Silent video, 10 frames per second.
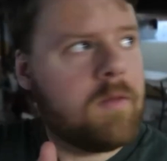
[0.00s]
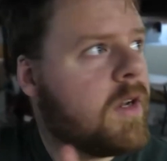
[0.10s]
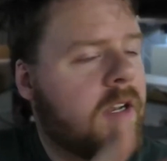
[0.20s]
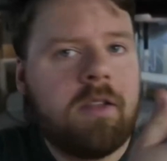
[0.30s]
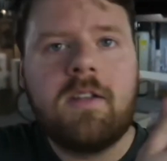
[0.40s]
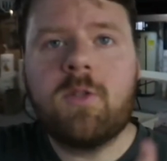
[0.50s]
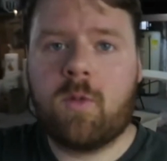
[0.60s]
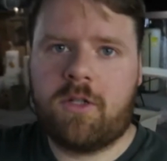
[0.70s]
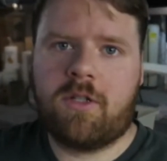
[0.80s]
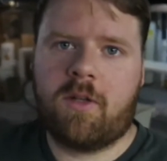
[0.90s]
right now the
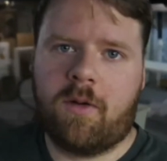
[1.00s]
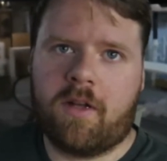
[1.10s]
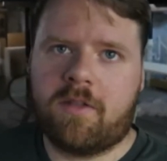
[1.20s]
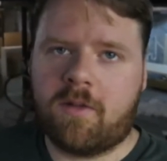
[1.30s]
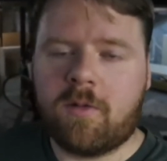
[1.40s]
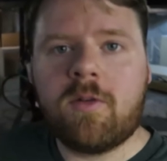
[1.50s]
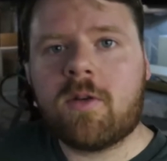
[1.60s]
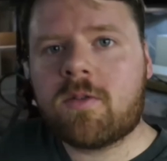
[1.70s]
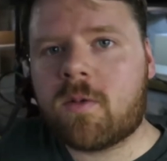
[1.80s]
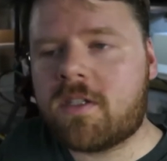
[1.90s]
dishwasher is going on so who
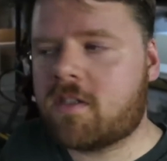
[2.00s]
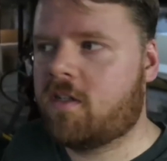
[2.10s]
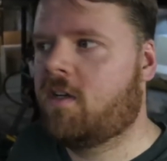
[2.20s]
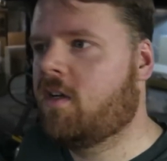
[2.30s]
knows what's